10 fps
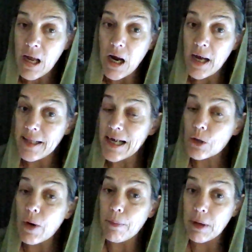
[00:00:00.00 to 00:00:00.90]
And that's
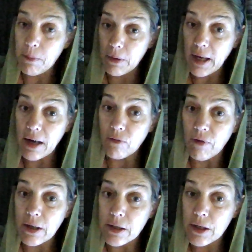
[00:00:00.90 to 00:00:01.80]
why people got to
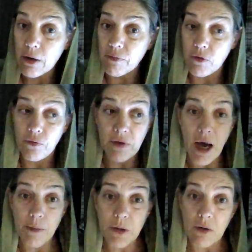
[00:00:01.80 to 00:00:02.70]
run to their
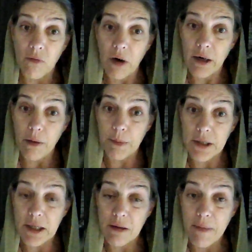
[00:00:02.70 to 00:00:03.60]
rooftops and run up
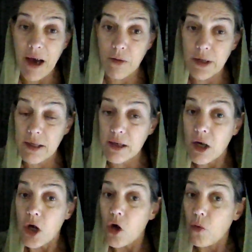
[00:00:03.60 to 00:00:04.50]
into the mountains
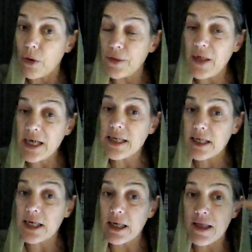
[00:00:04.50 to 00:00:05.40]
when they
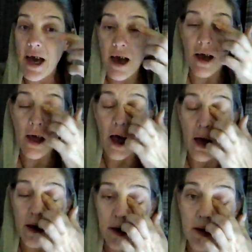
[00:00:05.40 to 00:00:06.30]
see that
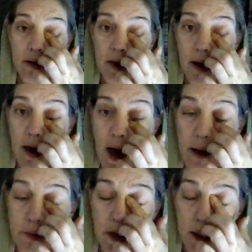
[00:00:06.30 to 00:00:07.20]

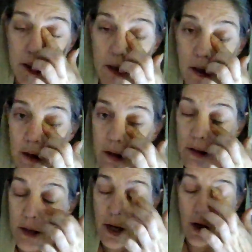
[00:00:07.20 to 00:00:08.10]
object
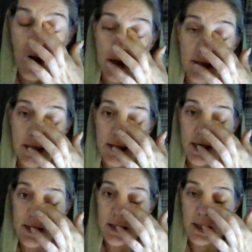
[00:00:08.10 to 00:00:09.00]
that causes
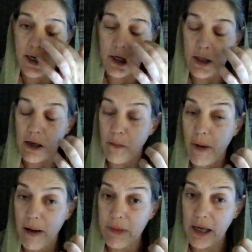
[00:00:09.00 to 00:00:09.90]
desolation, the
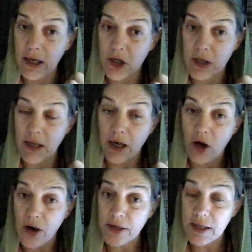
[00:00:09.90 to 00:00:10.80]
abomination that
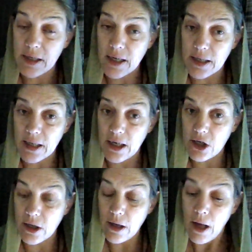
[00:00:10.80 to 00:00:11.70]
causes
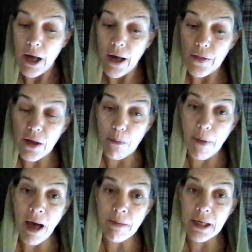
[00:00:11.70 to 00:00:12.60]
desolation. The
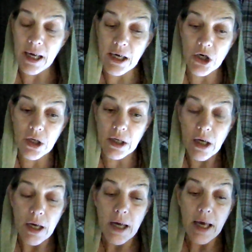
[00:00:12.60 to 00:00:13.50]
abomination
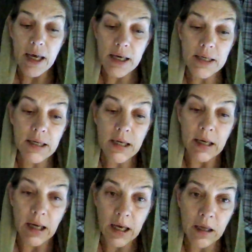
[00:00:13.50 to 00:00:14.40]
is
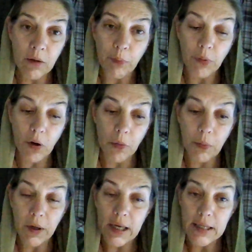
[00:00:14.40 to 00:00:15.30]
an
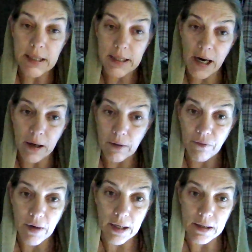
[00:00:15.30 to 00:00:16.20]
inappropriate
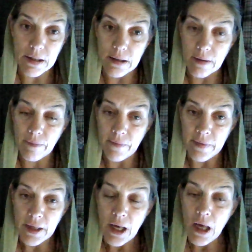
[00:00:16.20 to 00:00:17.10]
sacrifice.
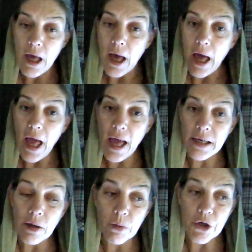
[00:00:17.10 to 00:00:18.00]
And
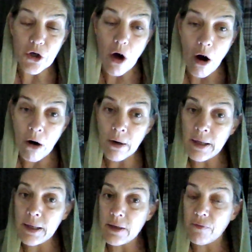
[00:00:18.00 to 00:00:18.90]
it was
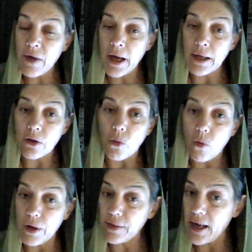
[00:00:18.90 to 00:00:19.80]
already defined
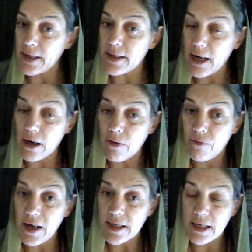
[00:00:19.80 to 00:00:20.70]
what that
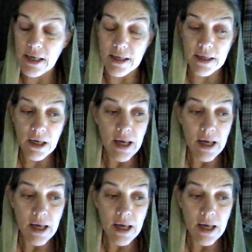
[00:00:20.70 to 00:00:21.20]
sacrifice is.